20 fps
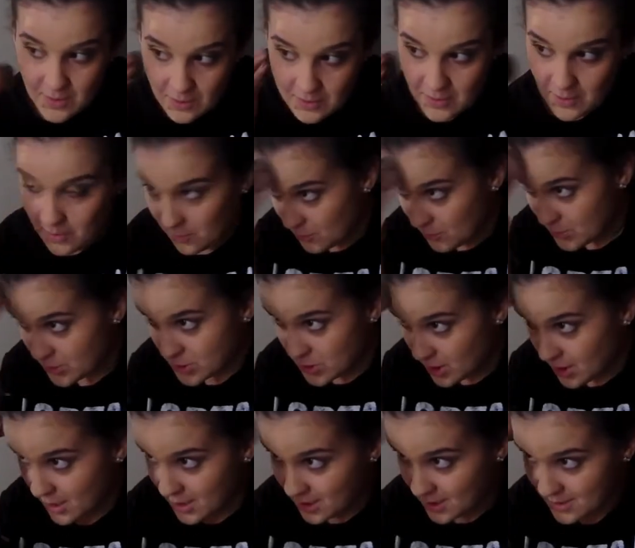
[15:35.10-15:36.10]
Don't know who's
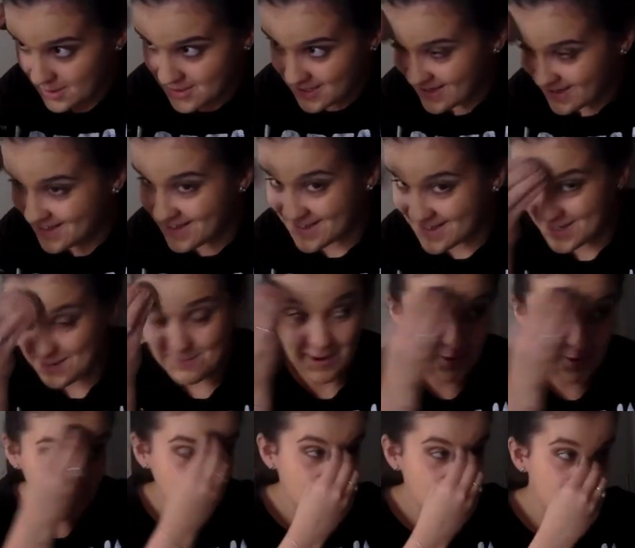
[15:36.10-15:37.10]
talking. Is that my
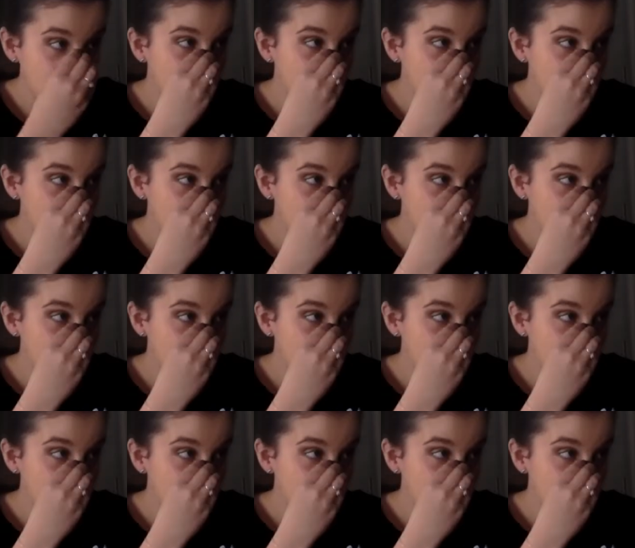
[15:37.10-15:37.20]
phone?